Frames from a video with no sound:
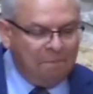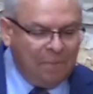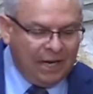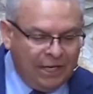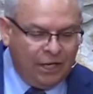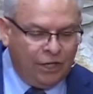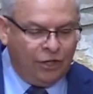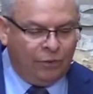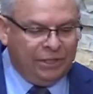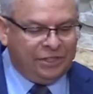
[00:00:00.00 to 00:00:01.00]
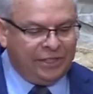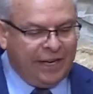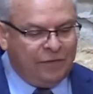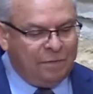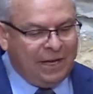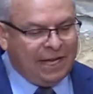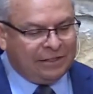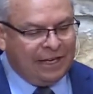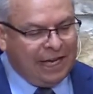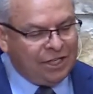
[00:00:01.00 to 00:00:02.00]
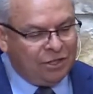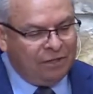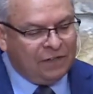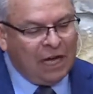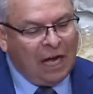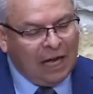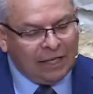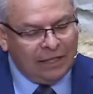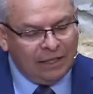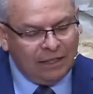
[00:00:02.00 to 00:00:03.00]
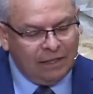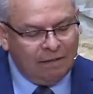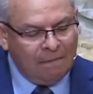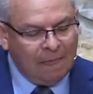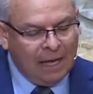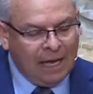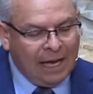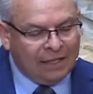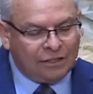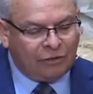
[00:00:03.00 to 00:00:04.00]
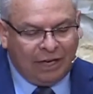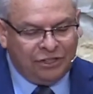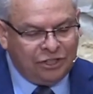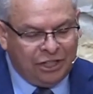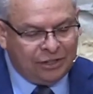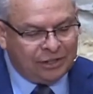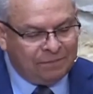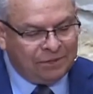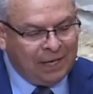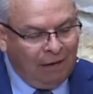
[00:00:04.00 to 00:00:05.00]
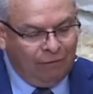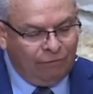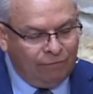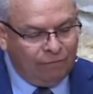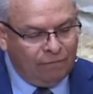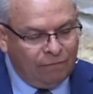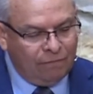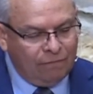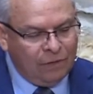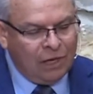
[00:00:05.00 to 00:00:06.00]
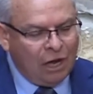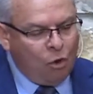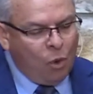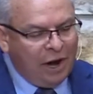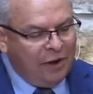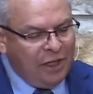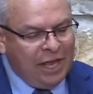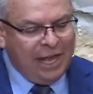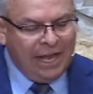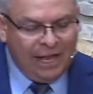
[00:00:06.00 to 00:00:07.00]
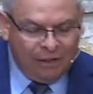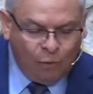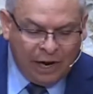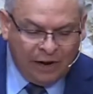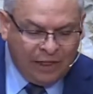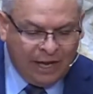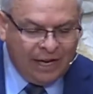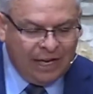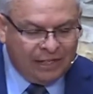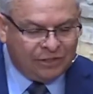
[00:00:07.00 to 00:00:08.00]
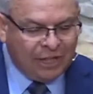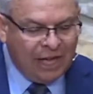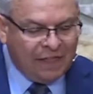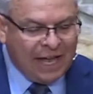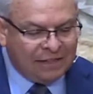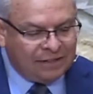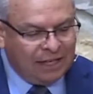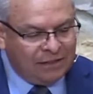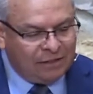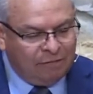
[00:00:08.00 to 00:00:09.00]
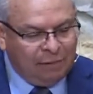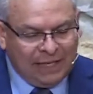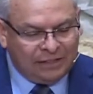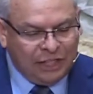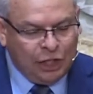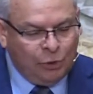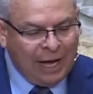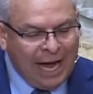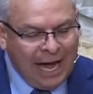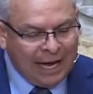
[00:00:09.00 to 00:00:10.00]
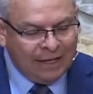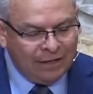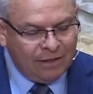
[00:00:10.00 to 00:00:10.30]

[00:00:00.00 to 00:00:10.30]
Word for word: but you received me as an angel of God, as Christ Jesus himself. Where, the, eh, where then is that sense of blessing you had?